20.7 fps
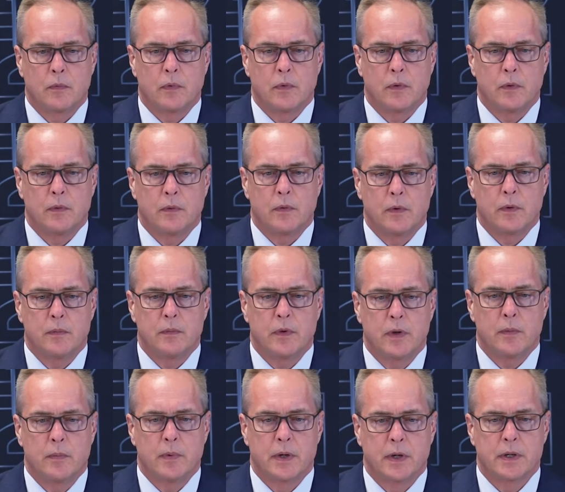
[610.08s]

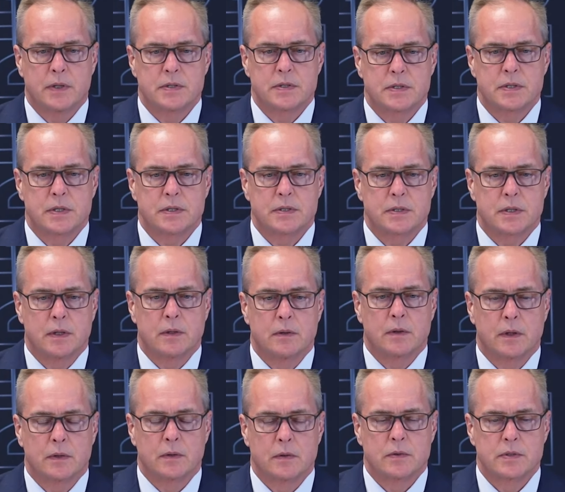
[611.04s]
They've been
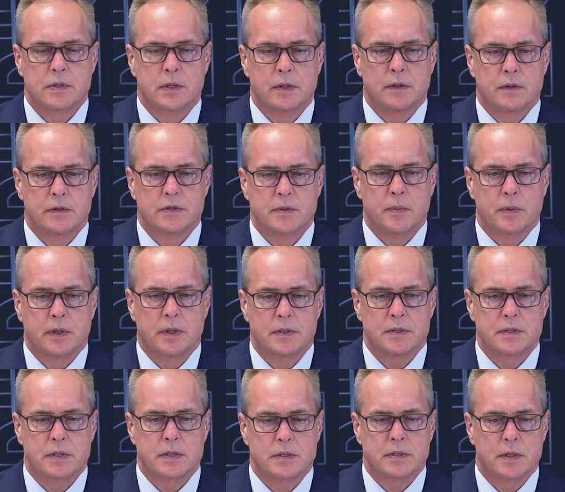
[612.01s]
consistent. Like, those killers have been
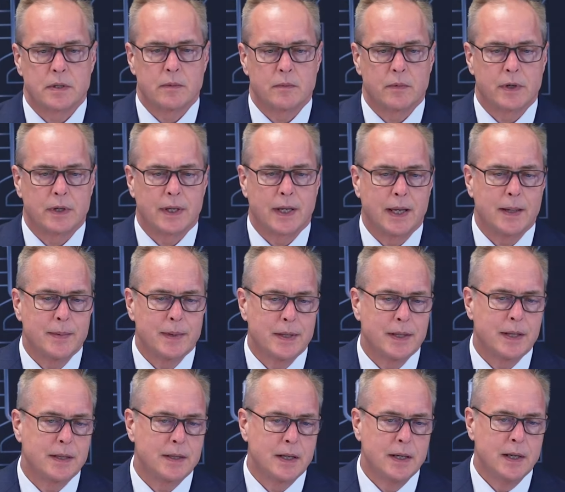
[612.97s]
consistent in my game.
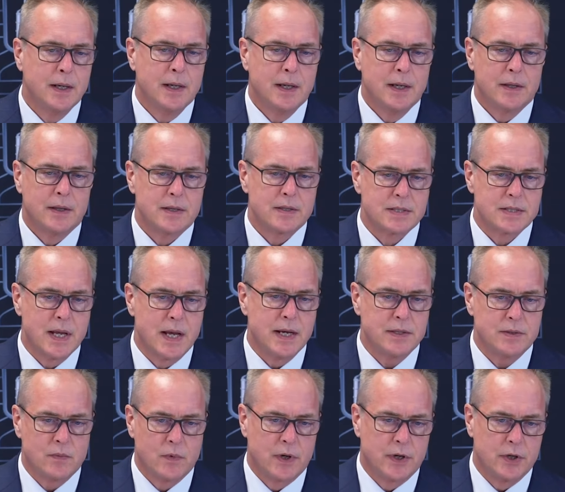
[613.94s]
And then there's
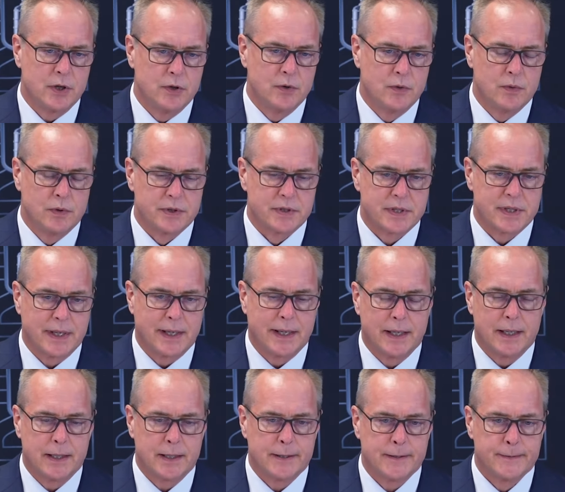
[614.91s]
nights where you will
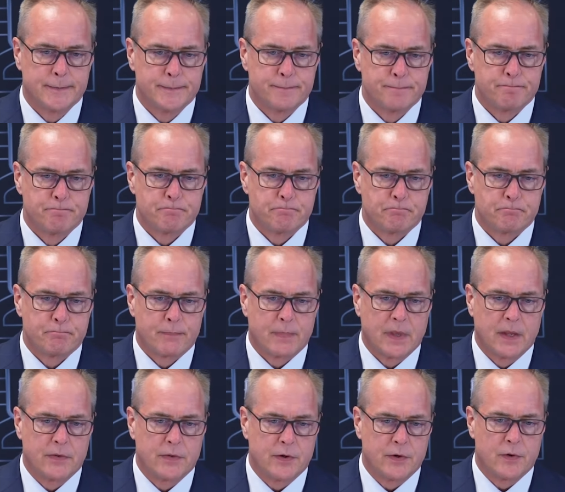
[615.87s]
say
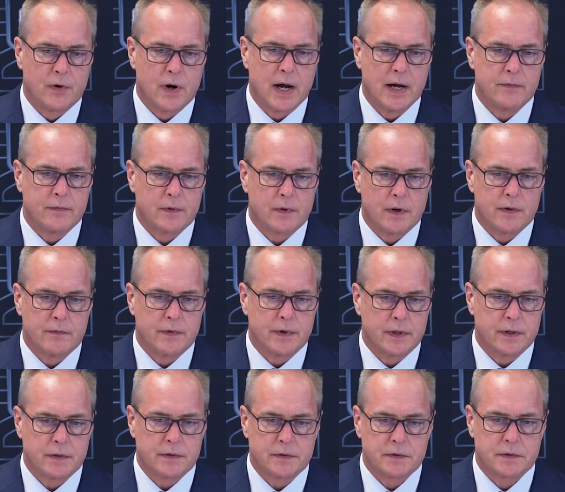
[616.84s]
that the driver of
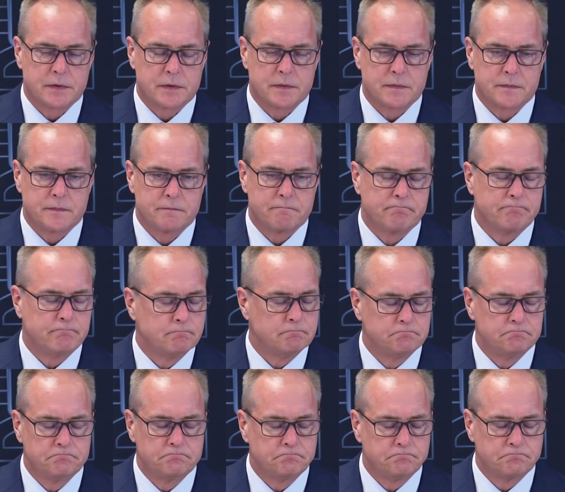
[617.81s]
it is
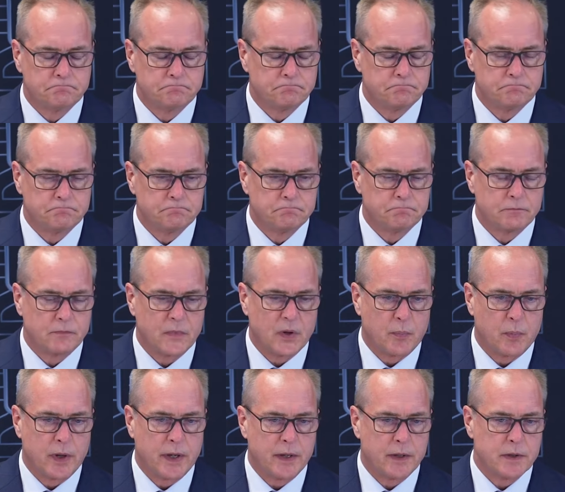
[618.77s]
the
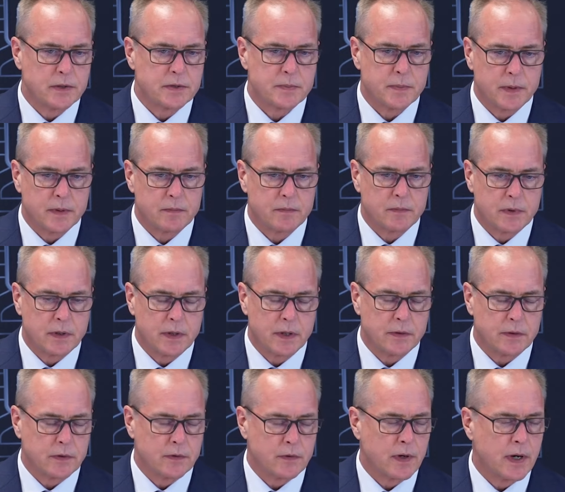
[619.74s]
players, but
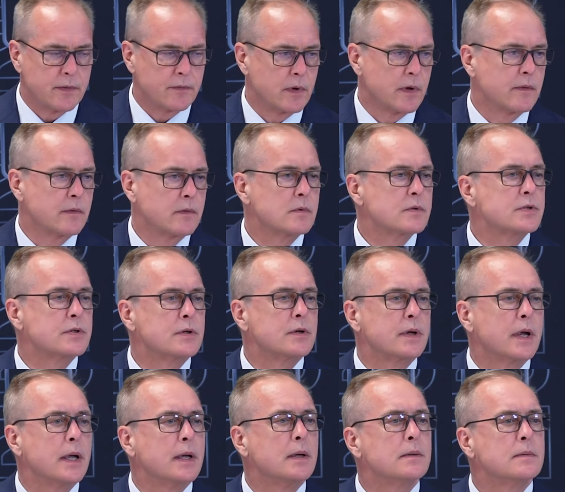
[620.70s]
tonight the driver of it was
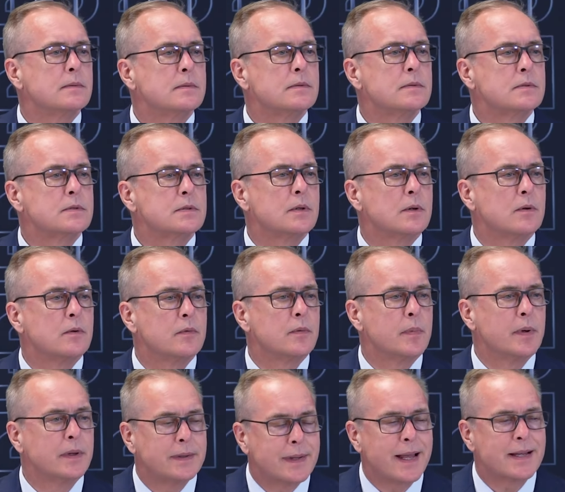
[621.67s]
Sergei. So,
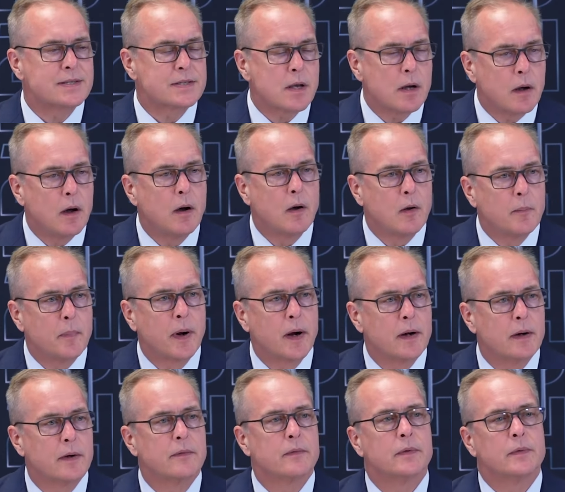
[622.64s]
but that's all
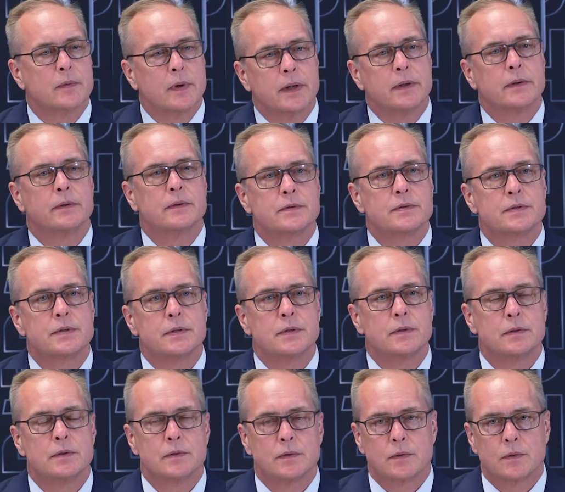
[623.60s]
part of it, right? There's
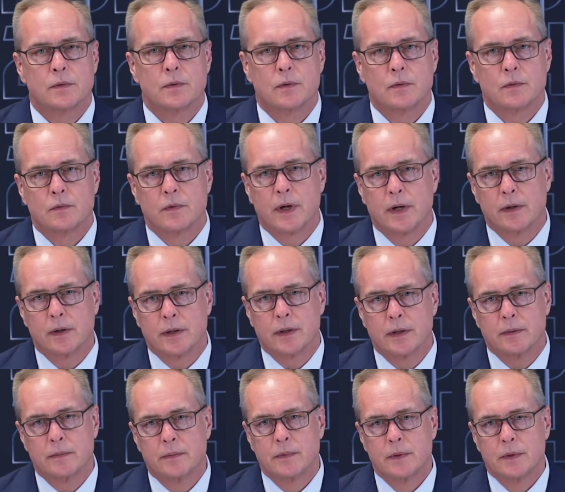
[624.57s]

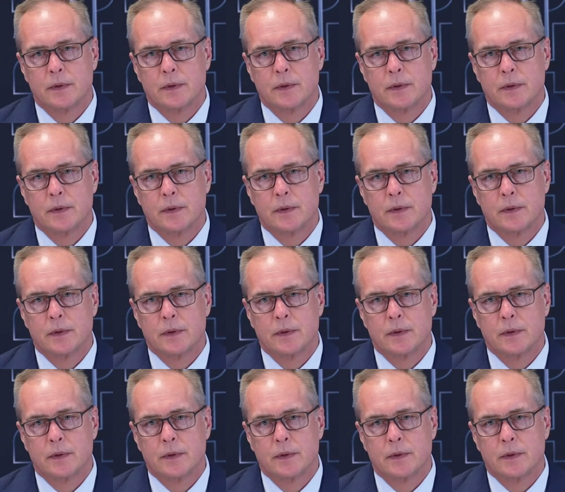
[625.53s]
rarely